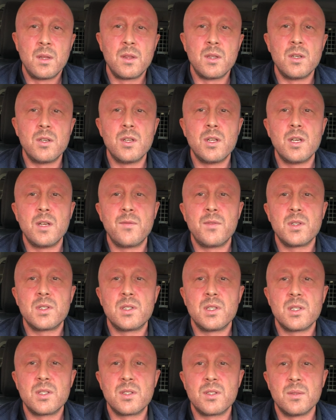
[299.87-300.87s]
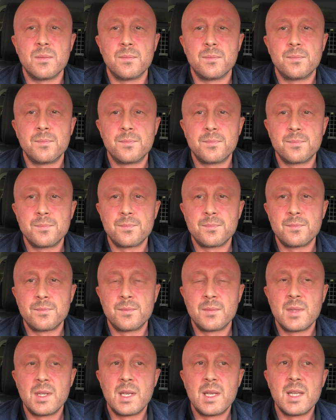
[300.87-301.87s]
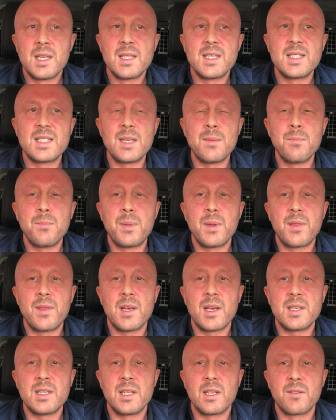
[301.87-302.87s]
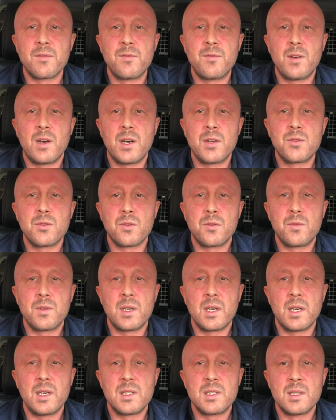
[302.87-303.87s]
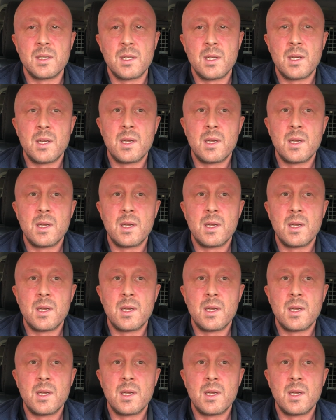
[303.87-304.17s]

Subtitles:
the nervous system, sympathetic fight or flight,